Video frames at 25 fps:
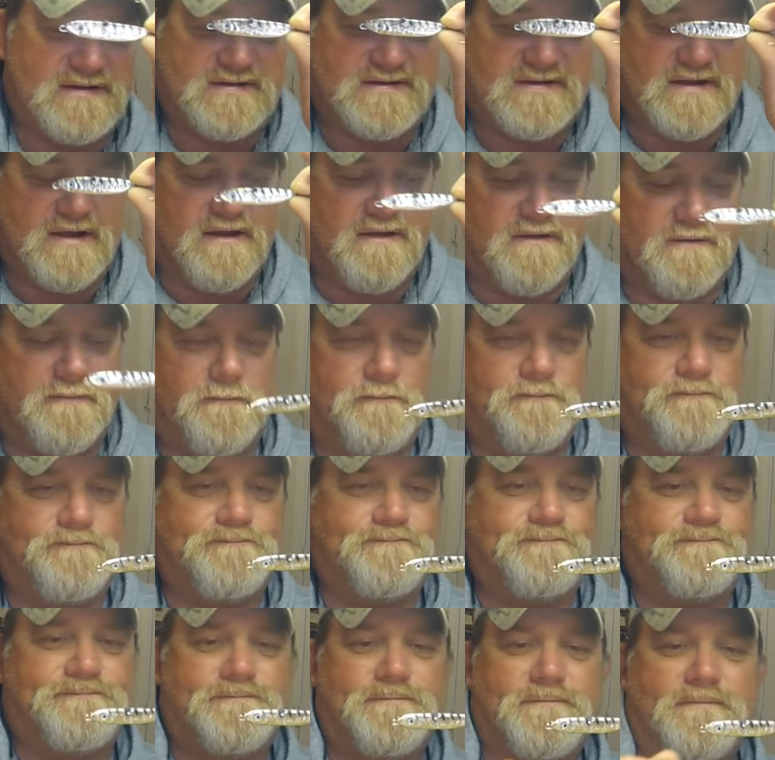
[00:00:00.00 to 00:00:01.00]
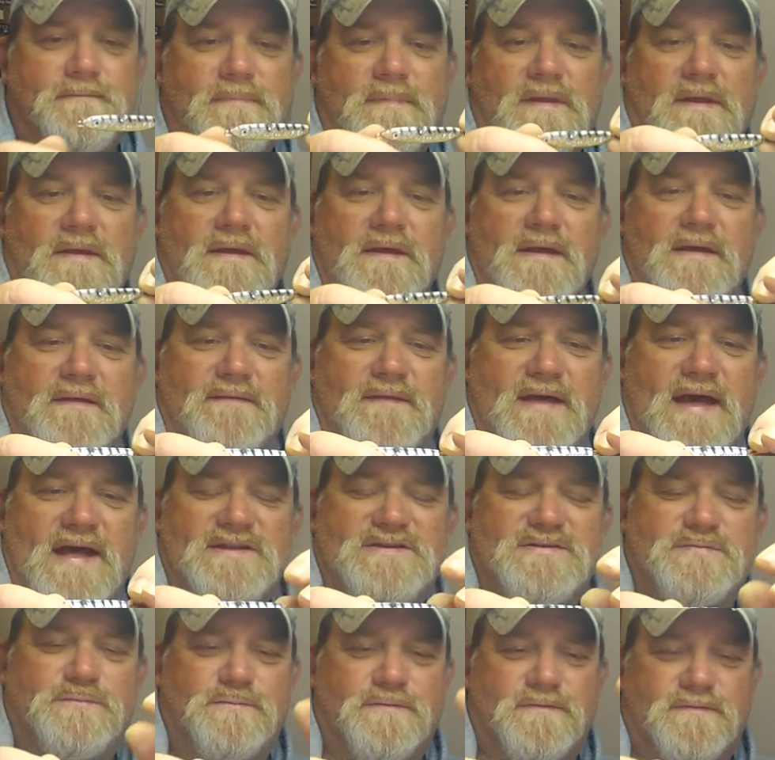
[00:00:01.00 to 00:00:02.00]
so
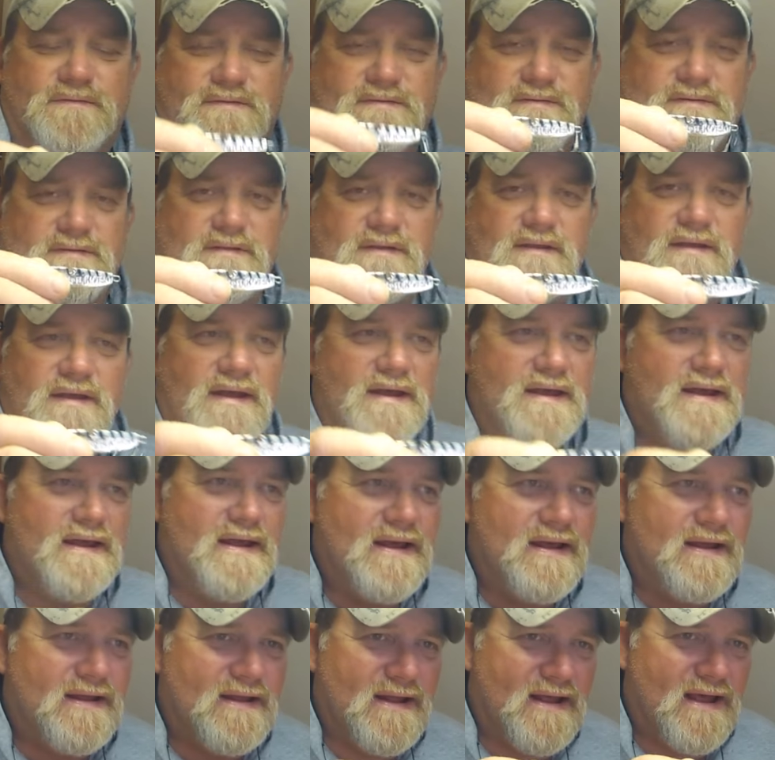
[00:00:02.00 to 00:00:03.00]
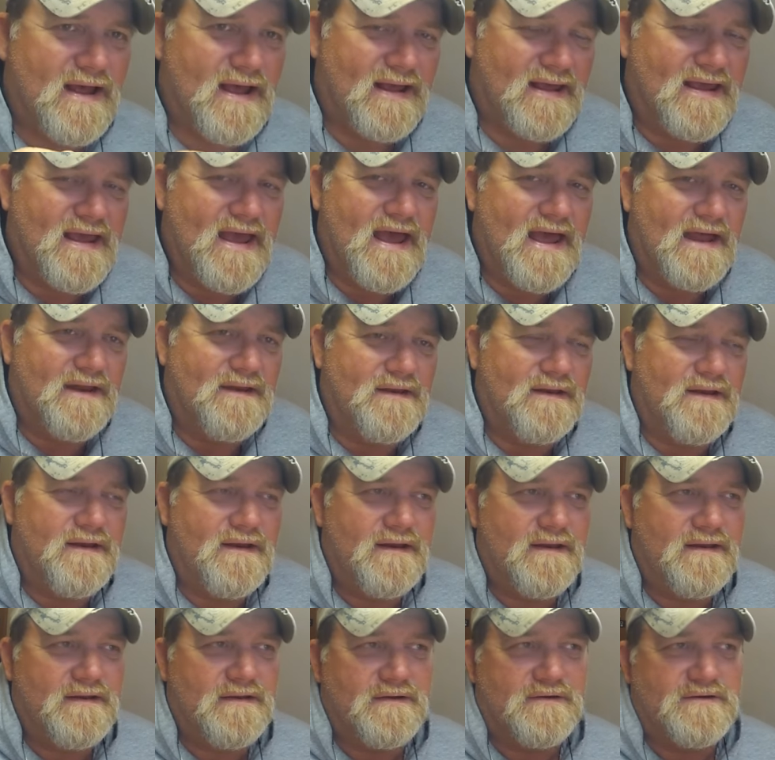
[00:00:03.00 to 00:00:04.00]
that's, again,
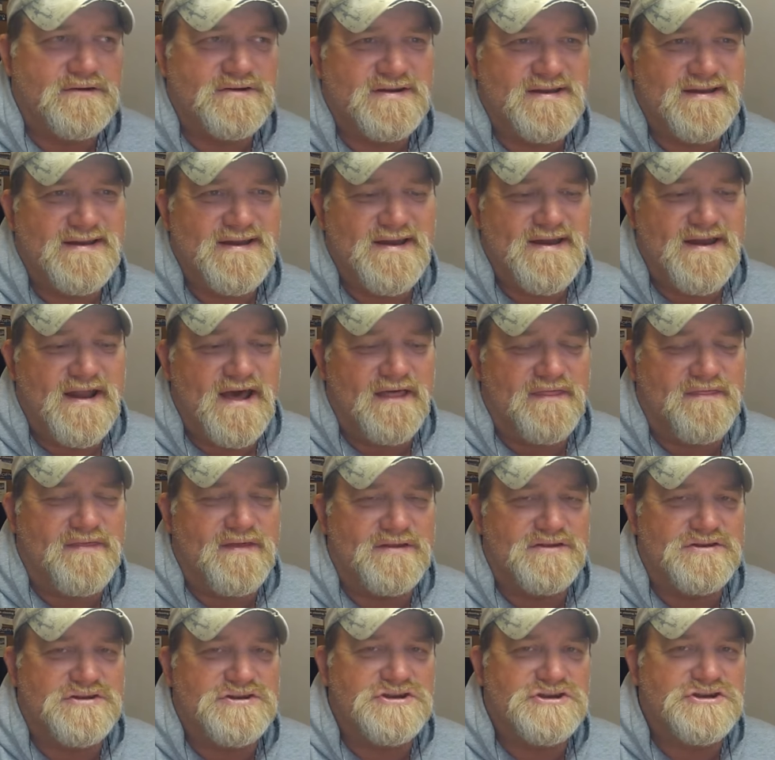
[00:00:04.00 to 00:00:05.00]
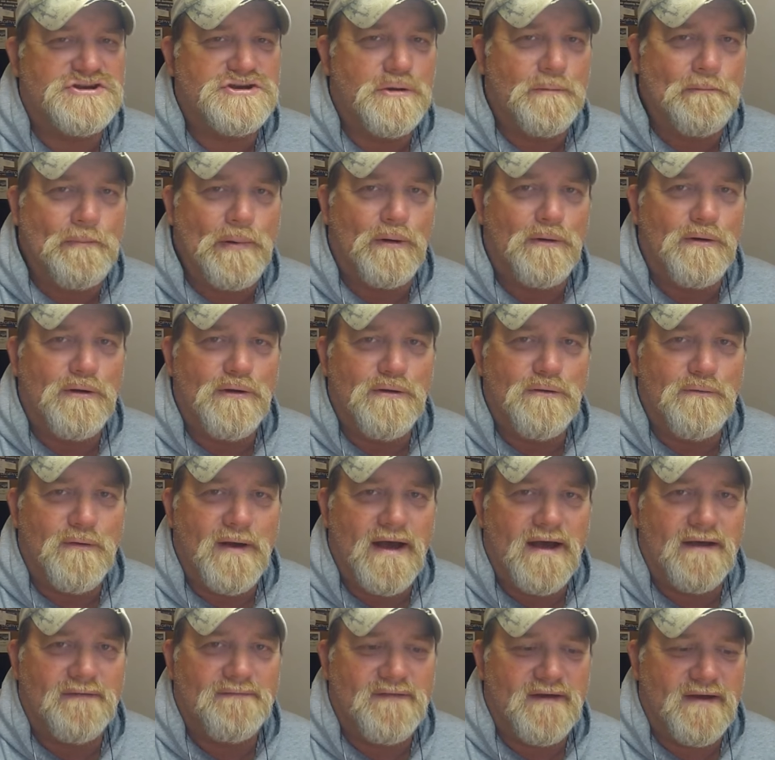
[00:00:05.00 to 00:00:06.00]
there's nothing super new
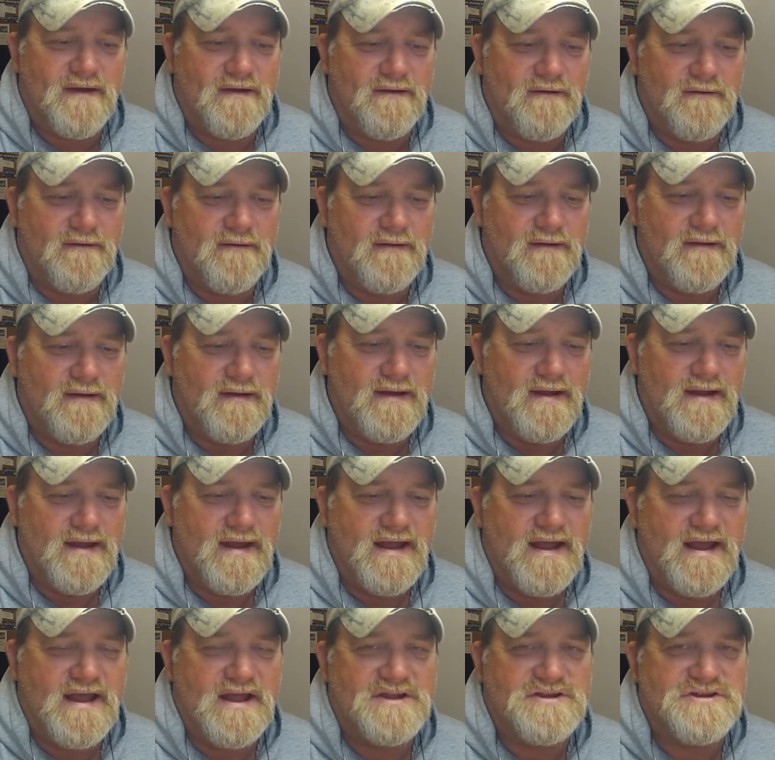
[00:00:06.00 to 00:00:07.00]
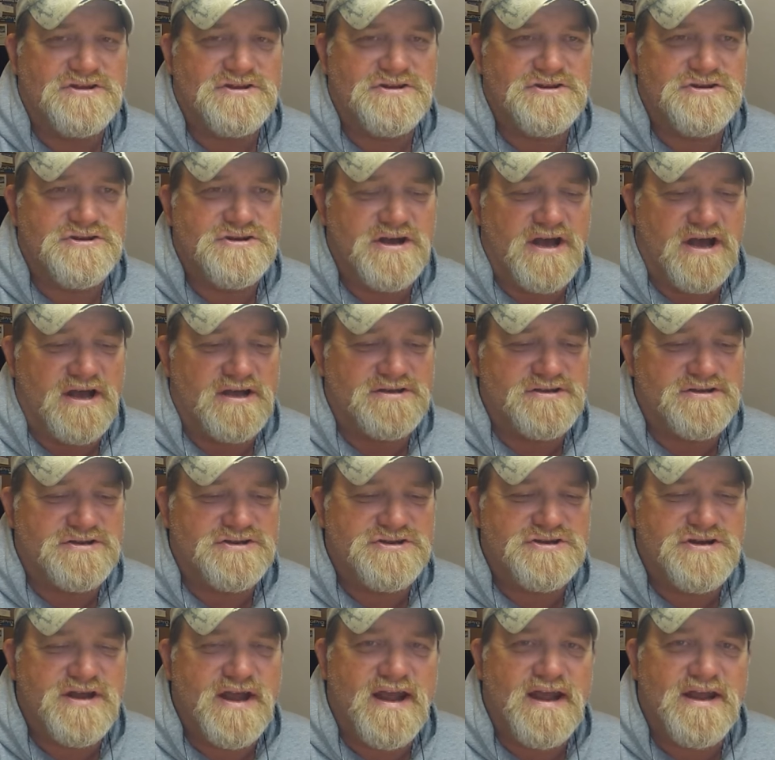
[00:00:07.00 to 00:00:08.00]
out there. It's just
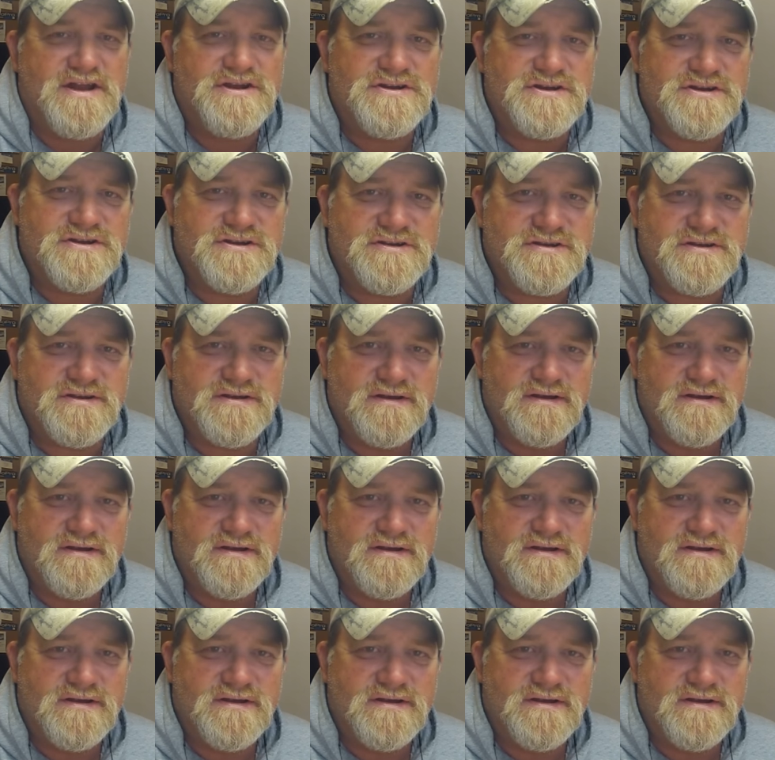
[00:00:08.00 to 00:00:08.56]
changes,